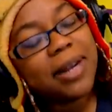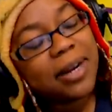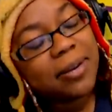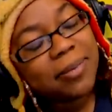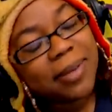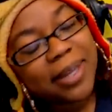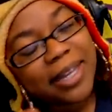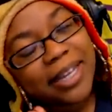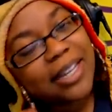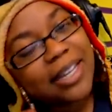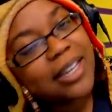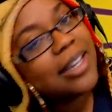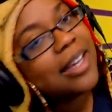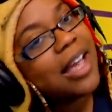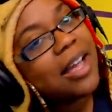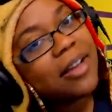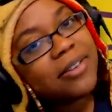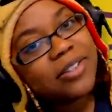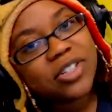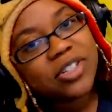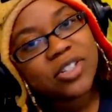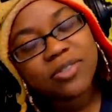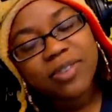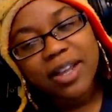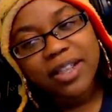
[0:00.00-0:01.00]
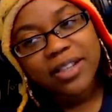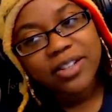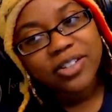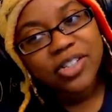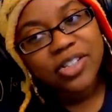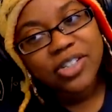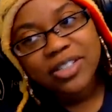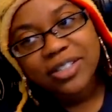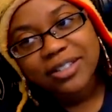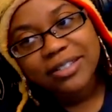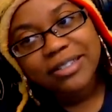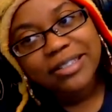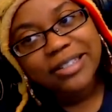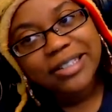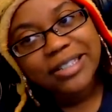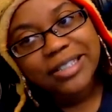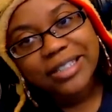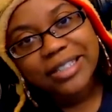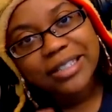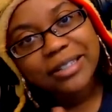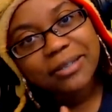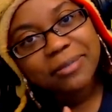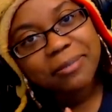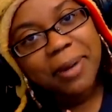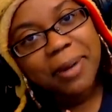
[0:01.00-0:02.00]
And I'm like, I would just rather just
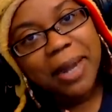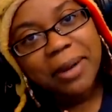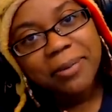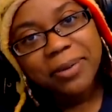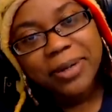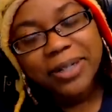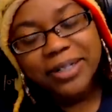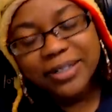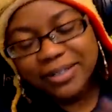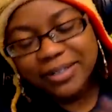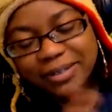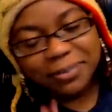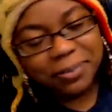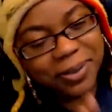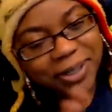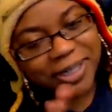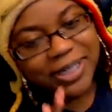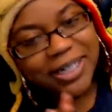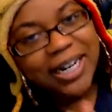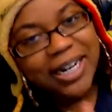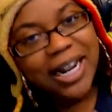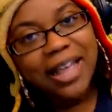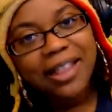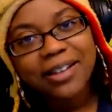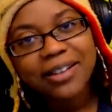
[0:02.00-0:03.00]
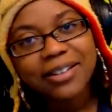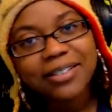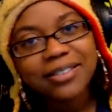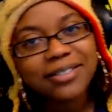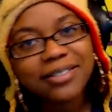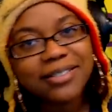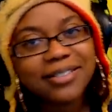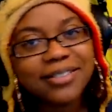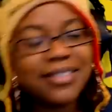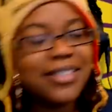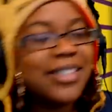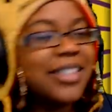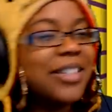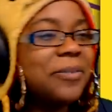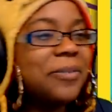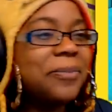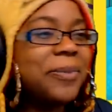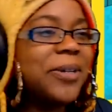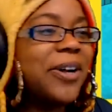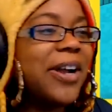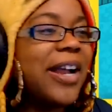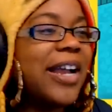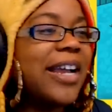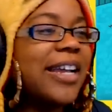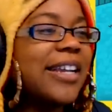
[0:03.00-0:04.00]
buy one, put it together. It'll
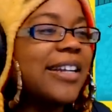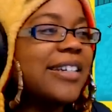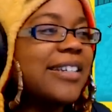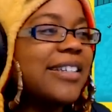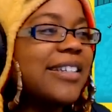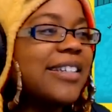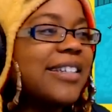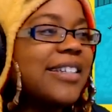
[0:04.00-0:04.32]
be great.